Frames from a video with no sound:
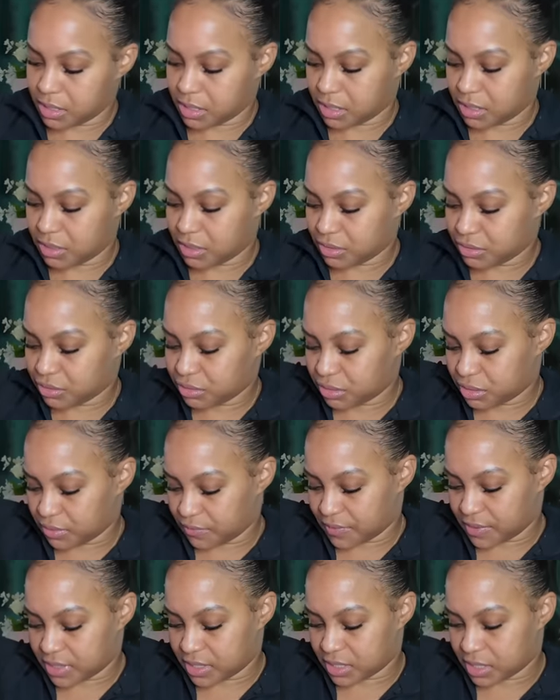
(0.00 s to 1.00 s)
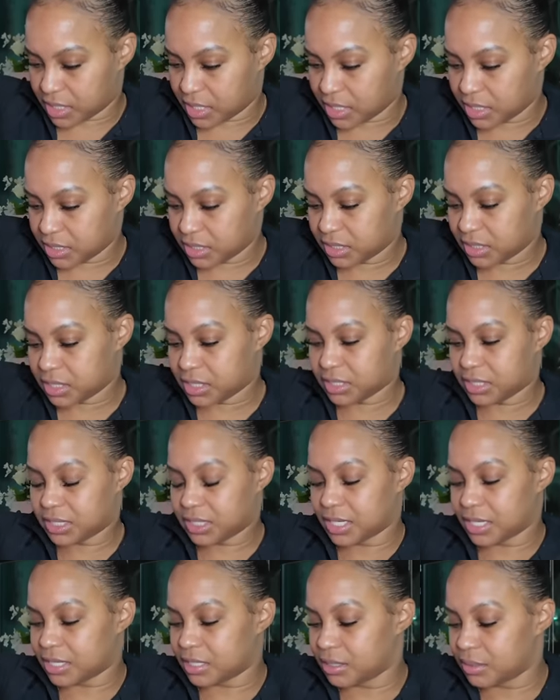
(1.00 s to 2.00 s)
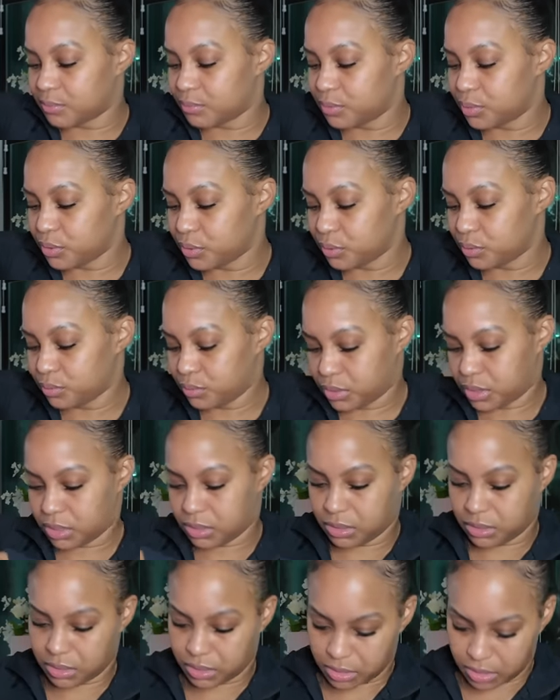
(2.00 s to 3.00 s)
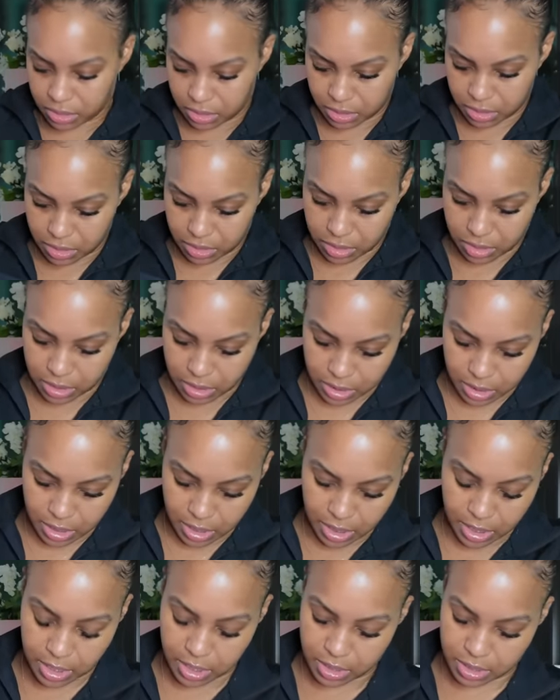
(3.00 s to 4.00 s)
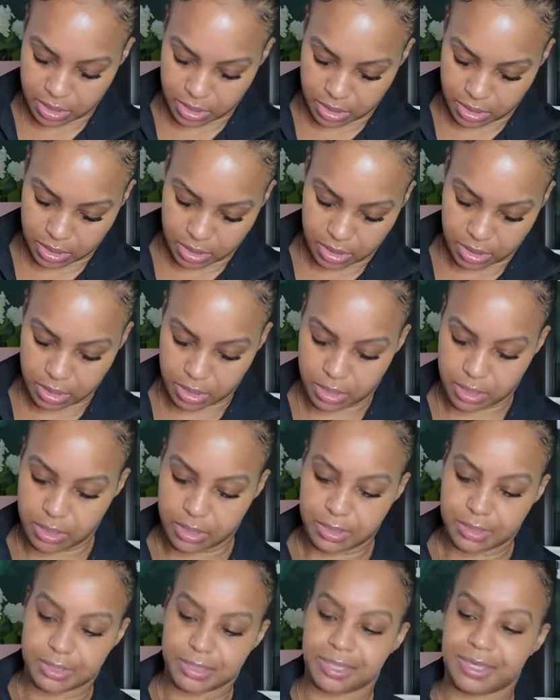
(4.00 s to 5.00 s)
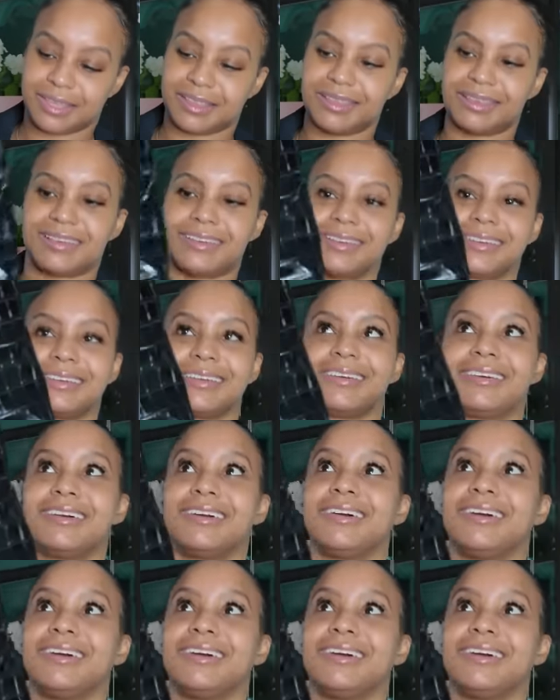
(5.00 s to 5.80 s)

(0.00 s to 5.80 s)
You got yourself a nice stand-up boot. And see, look.